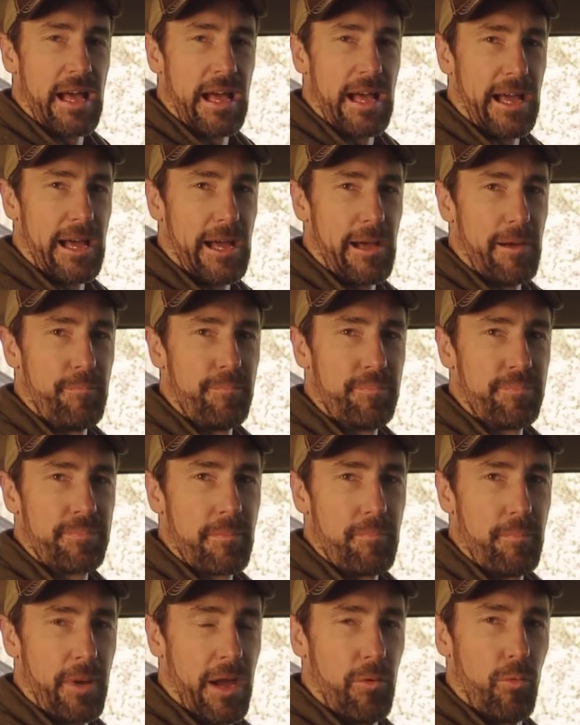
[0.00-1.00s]
Um,
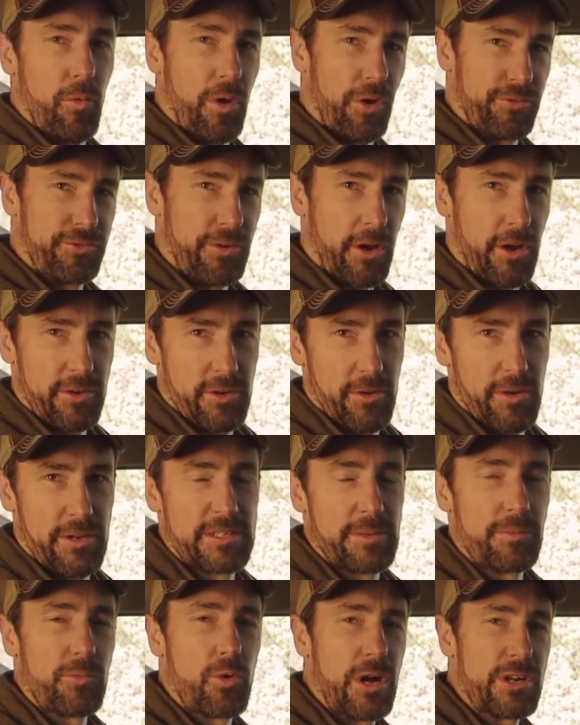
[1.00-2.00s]
but we'll start doing
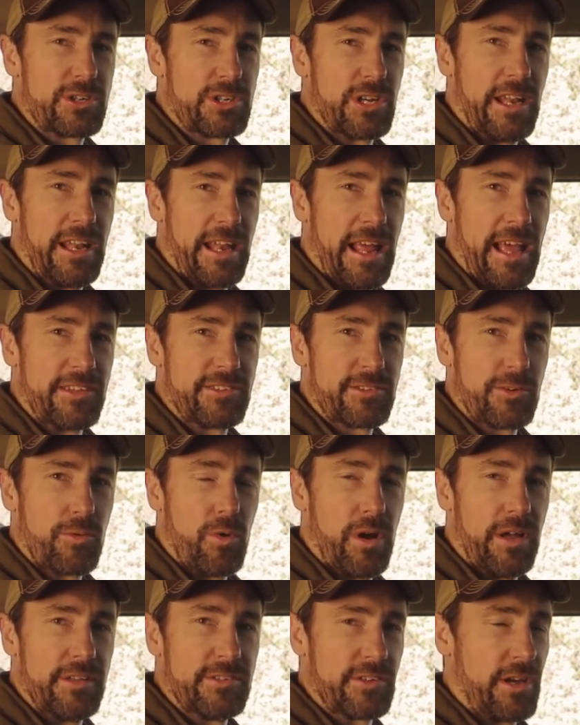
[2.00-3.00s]
some question and answer
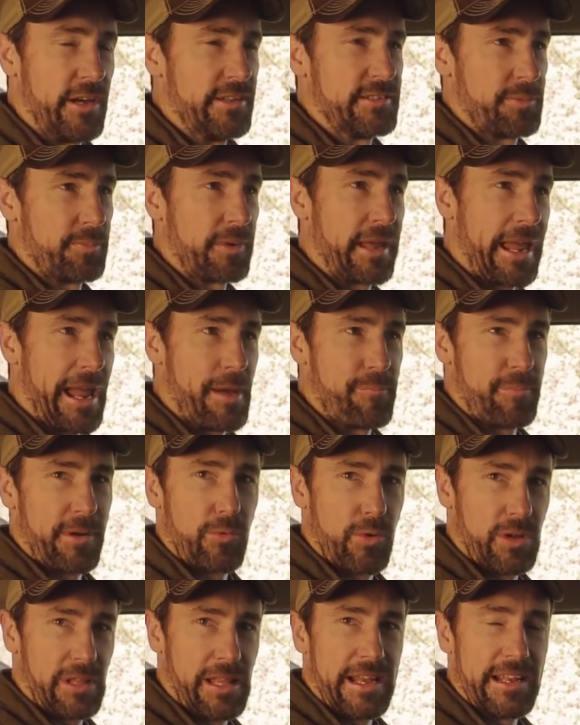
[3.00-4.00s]
ones on some
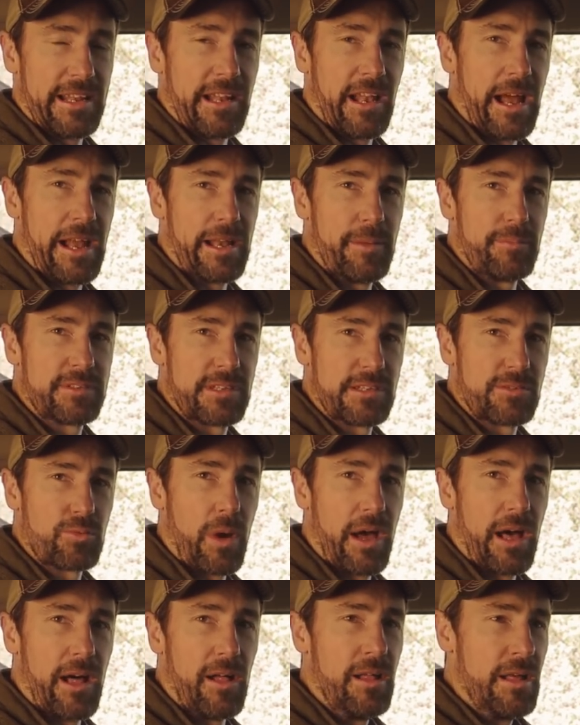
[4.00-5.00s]
camping related items as
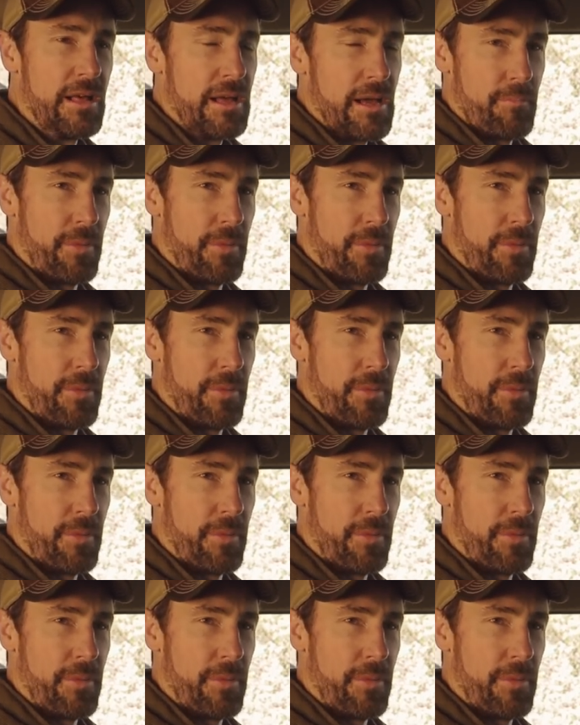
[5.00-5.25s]
well.